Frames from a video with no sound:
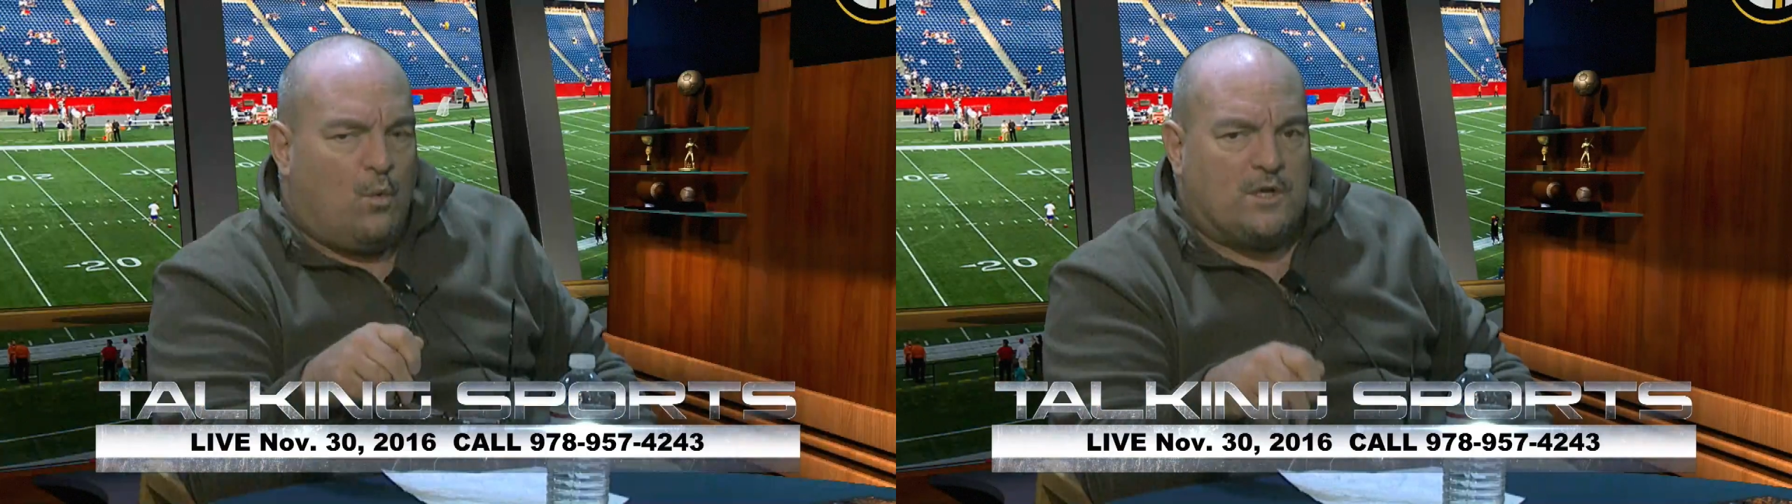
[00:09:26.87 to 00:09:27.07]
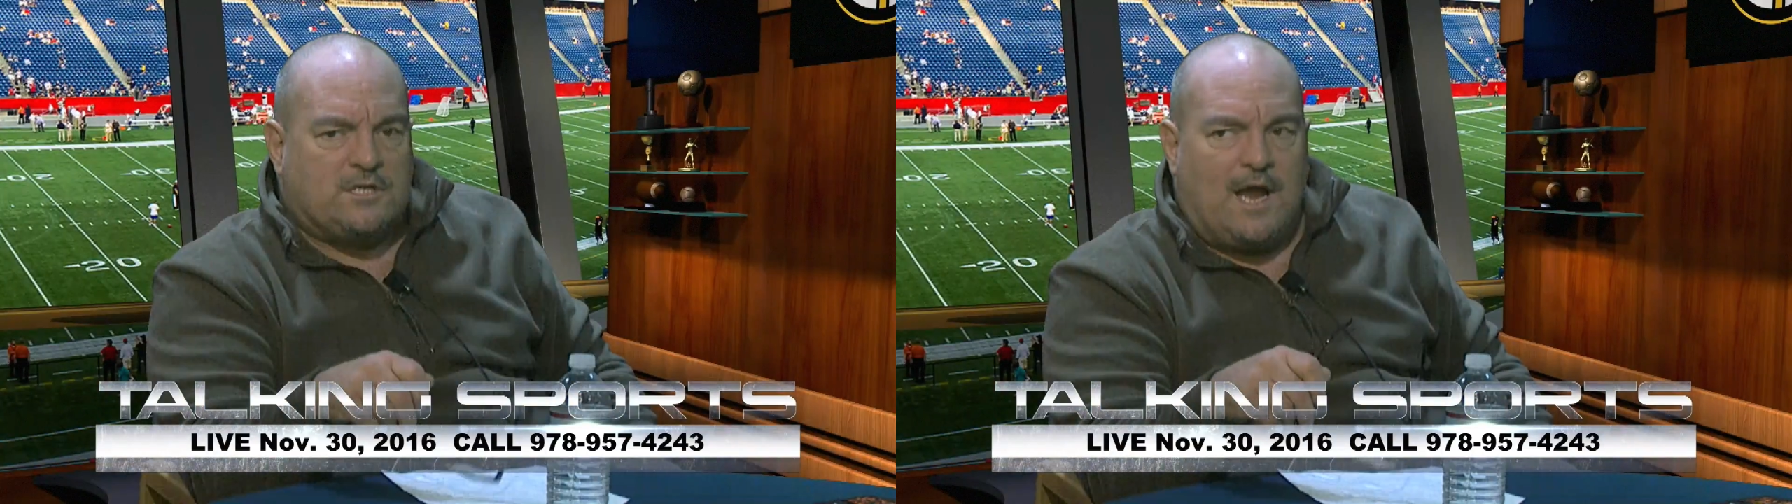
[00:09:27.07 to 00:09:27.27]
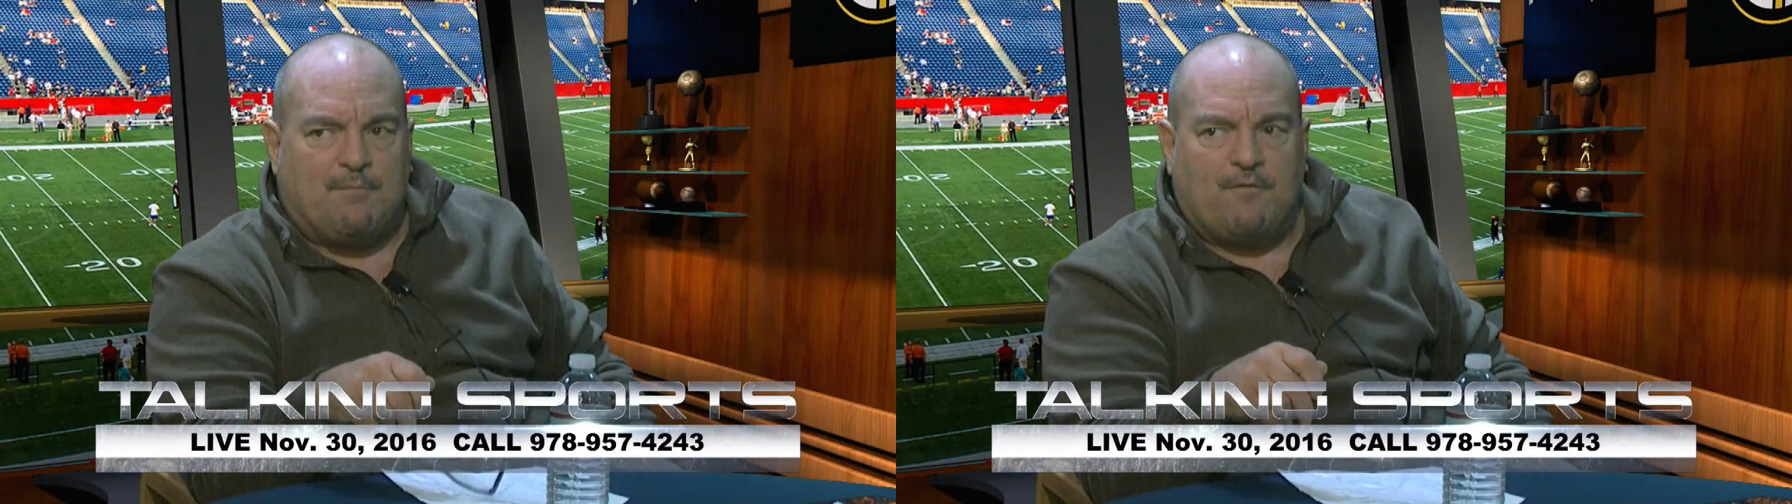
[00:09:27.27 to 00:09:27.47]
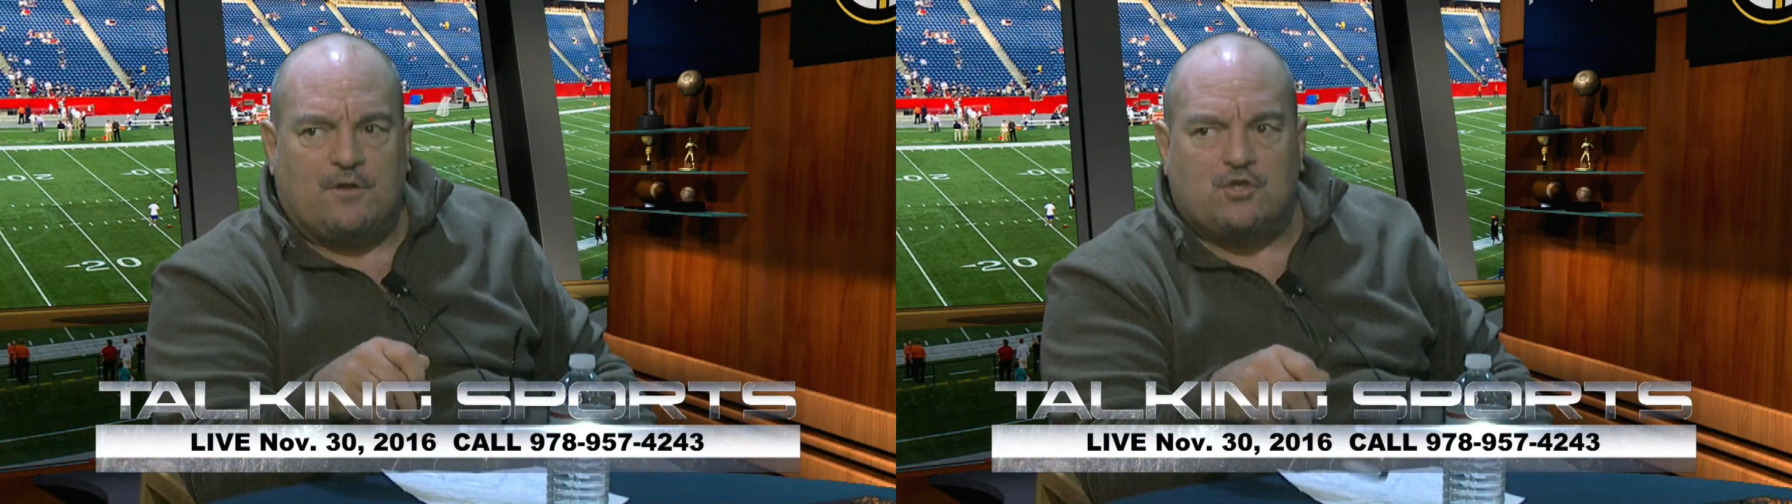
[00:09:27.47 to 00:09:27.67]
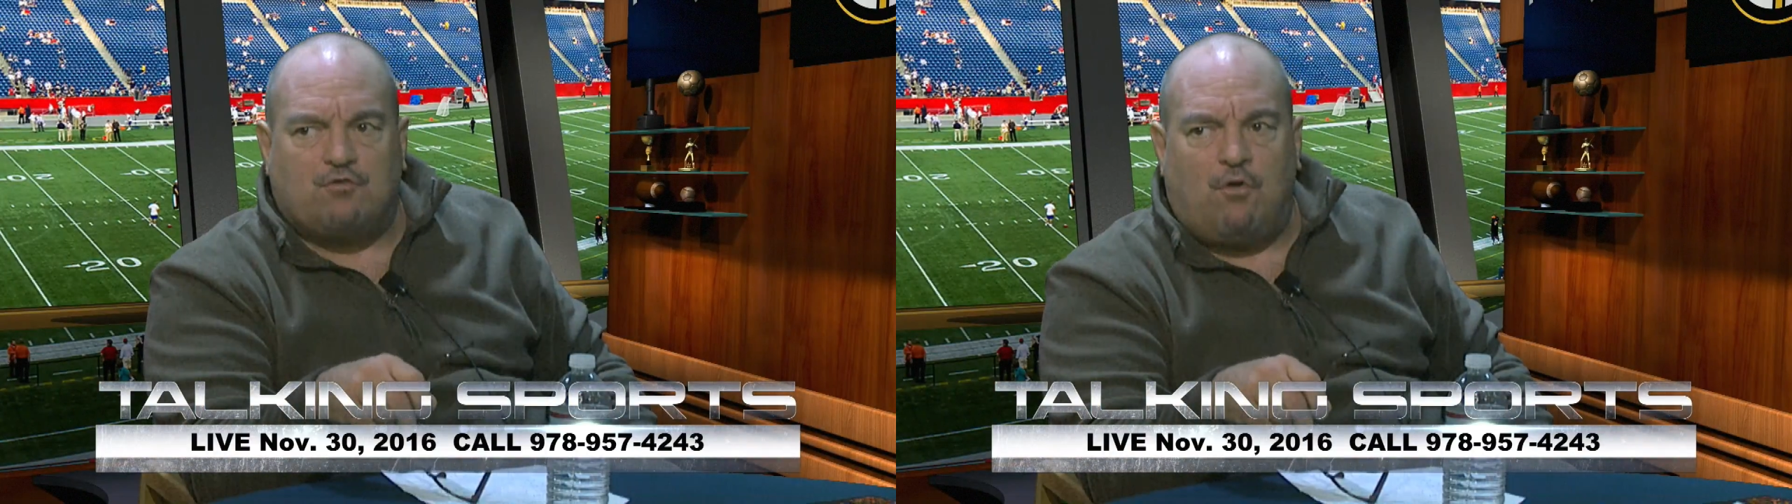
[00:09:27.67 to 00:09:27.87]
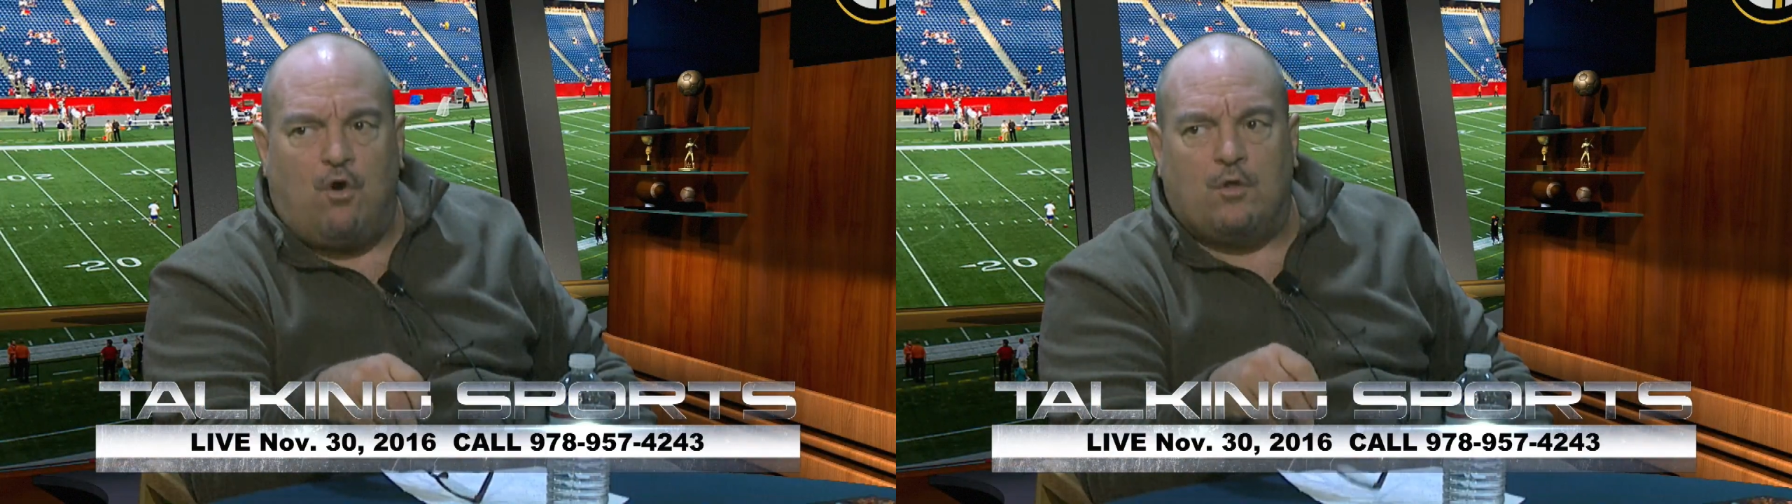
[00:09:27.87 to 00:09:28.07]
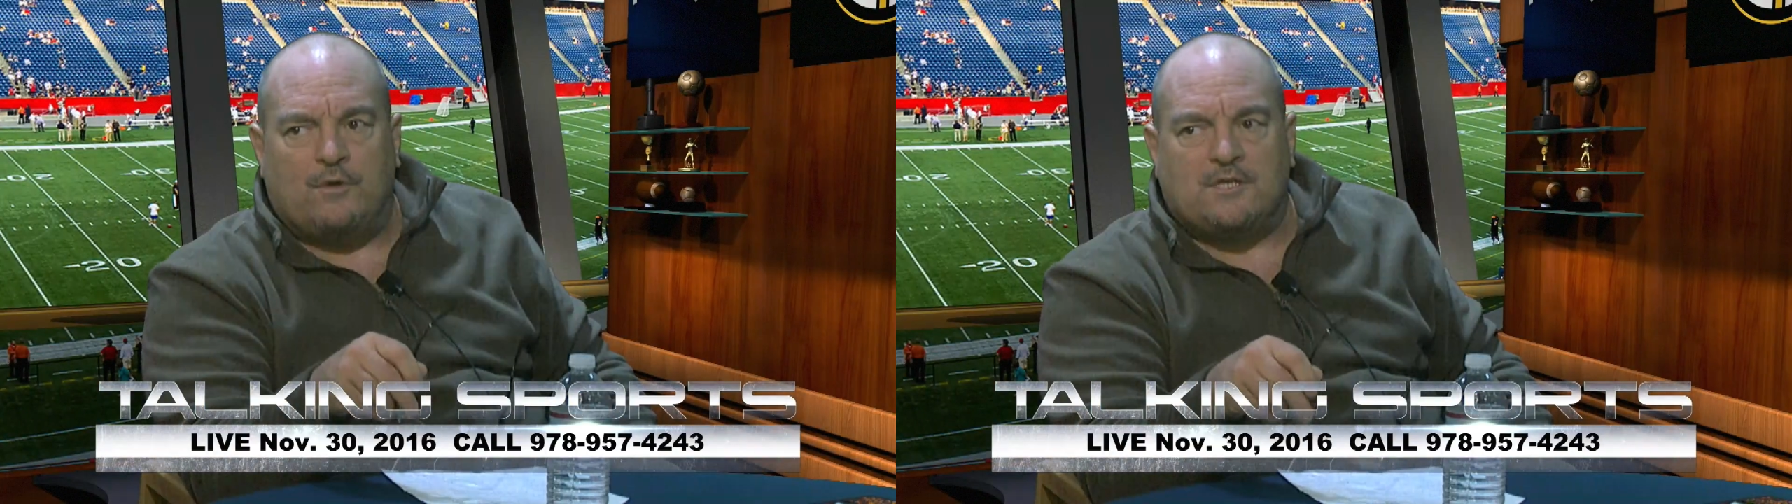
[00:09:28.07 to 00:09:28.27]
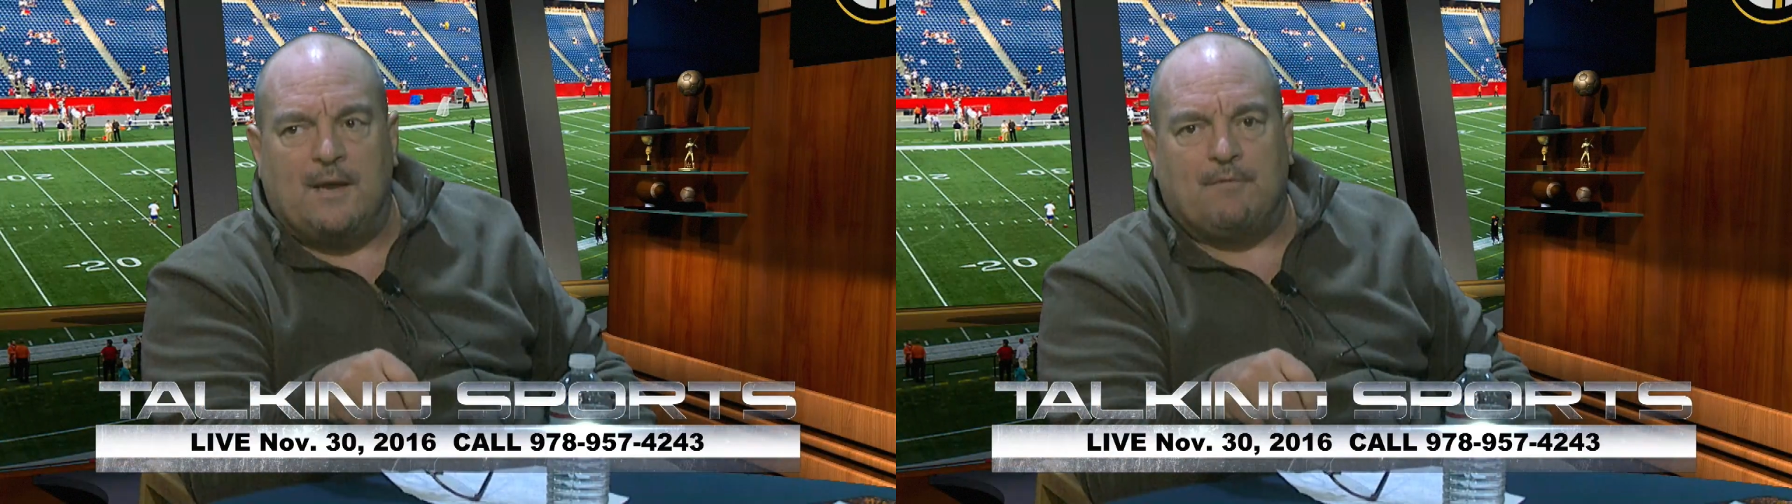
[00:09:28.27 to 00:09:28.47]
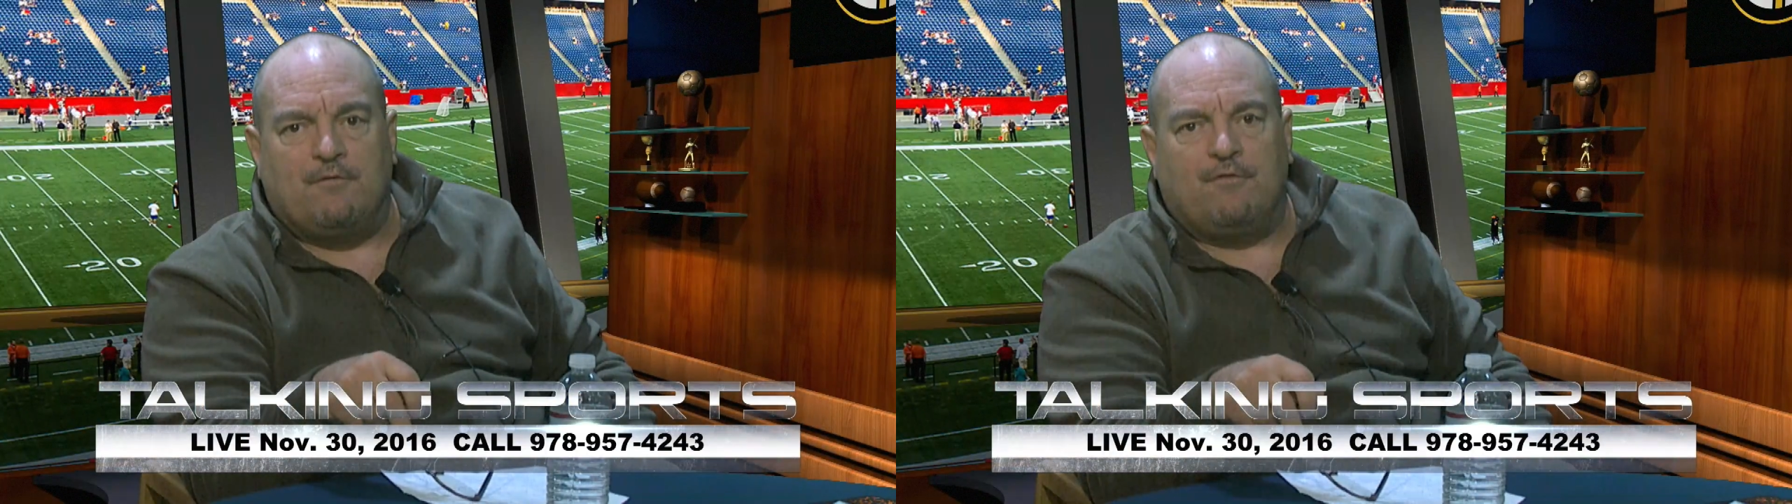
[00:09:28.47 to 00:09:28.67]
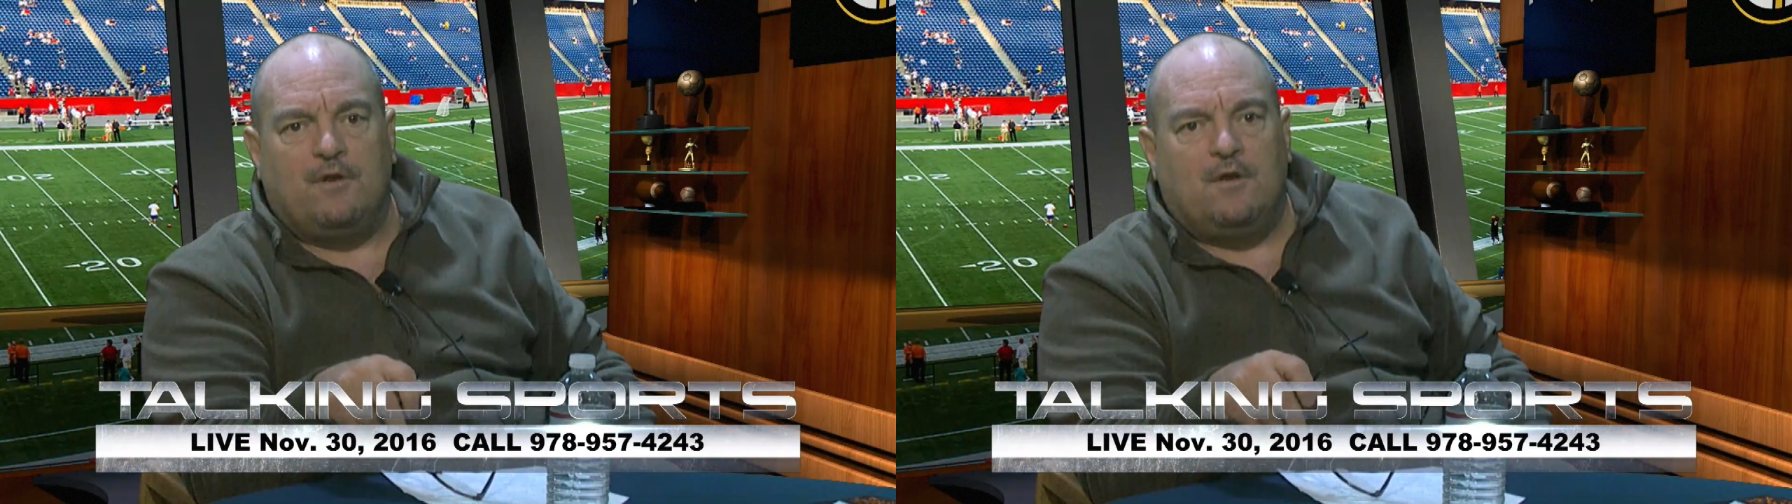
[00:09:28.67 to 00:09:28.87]
what type of control and what type
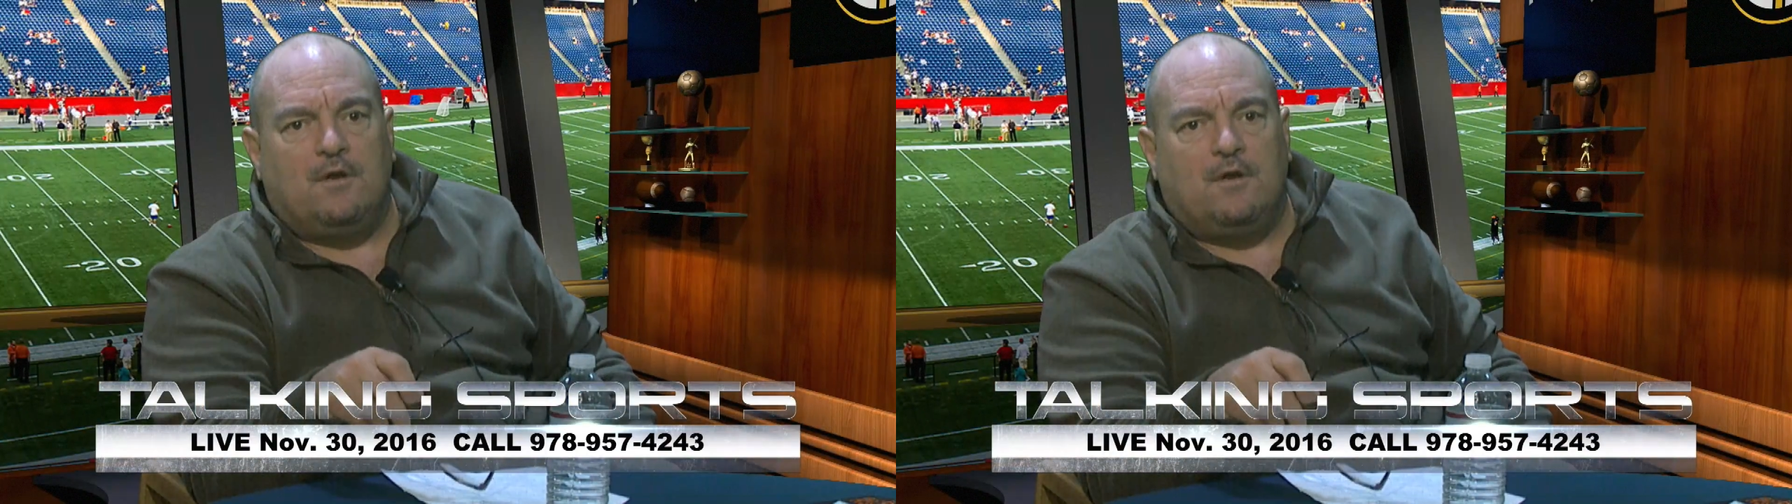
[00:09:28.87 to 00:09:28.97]
of